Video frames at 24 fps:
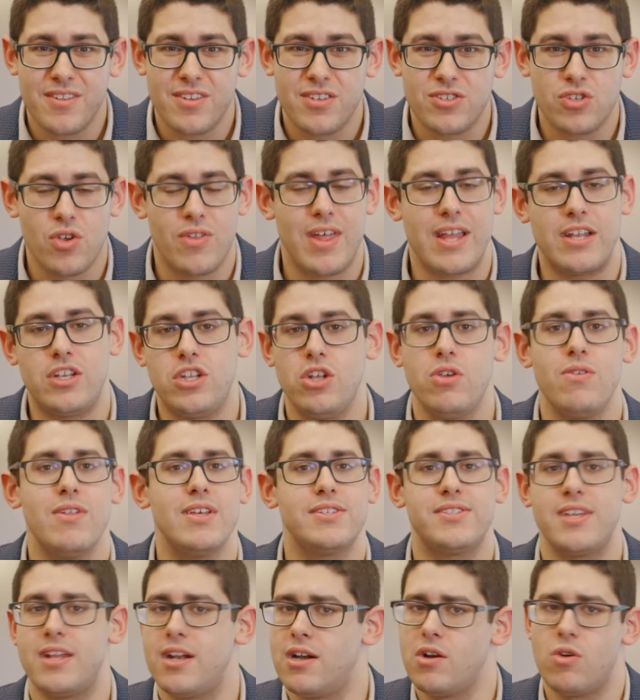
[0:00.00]
So they do
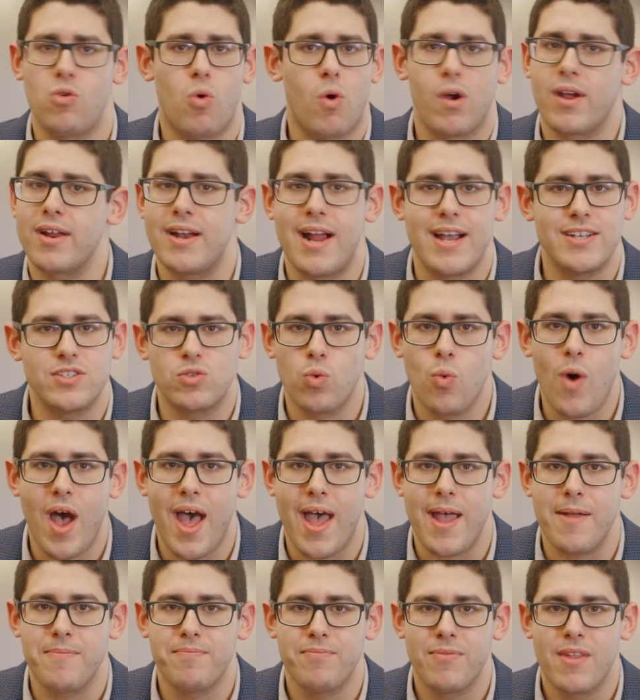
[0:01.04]
this in an organized way.